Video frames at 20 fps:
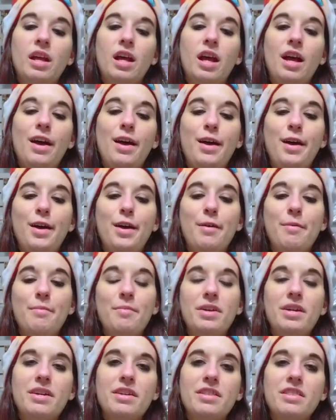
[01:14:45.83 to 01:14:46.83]
Um,
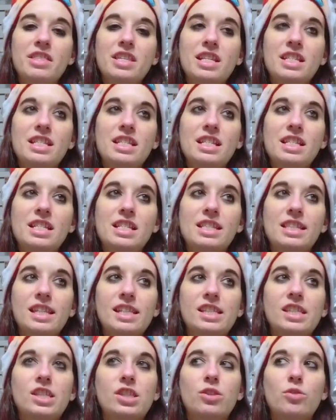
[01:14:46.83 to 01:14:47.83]
this is
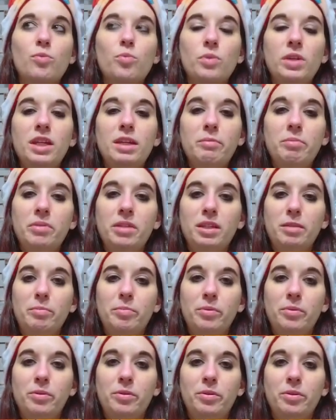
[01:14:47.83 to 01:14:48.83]
it's three
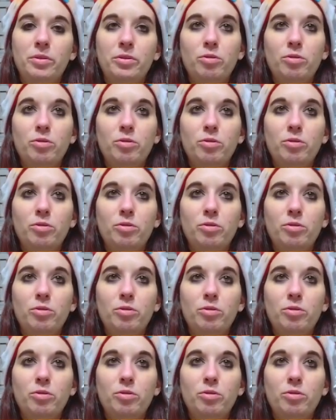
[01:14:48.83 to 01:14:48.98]
people,